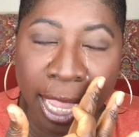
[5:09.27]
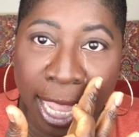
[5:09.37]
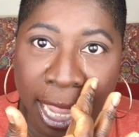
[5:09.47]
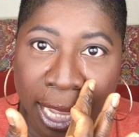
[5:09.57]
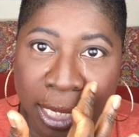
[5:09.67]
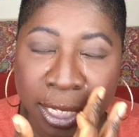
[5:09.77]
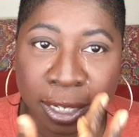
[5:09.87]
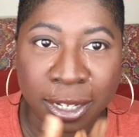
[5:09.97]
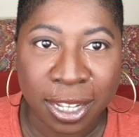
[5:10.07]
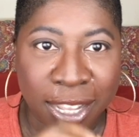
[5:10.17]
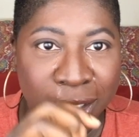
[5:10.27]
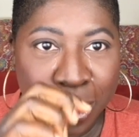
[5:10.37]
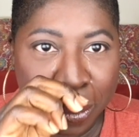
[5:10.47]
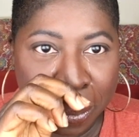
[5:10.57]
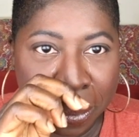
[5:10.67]
And
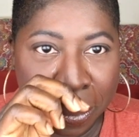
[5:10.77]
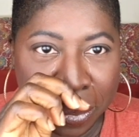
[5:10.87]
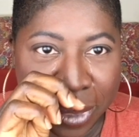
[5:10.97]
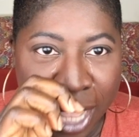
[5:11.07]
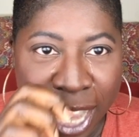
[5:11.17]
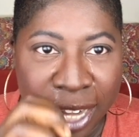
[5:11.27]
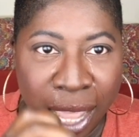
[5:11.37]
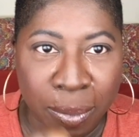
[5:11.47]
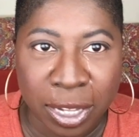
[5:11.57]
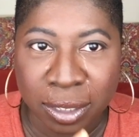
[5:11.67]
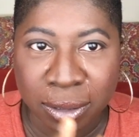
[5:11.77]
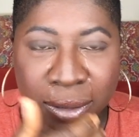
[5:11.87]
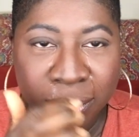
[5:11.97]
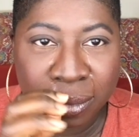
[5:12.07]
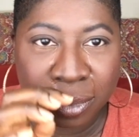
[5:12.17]
dag nabbit,
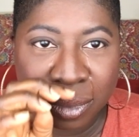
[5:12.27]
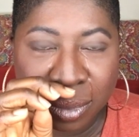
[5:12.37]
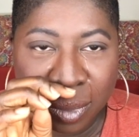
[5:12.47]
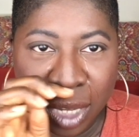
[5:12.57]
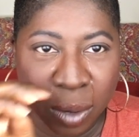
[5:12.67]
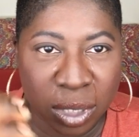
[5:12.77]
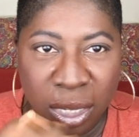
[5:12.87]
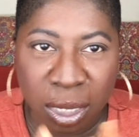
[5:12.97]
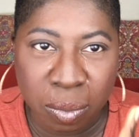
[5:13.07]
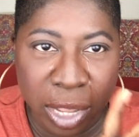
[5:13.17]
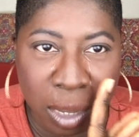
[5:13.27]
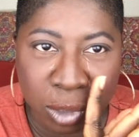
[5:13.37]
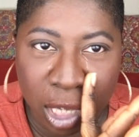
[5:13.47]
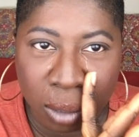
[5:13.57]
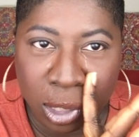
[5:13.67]
that was a good makeup
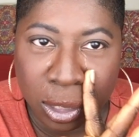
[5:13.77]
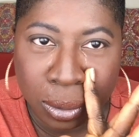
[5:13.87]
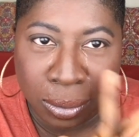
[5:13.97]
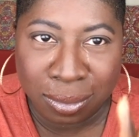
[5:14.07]
job too.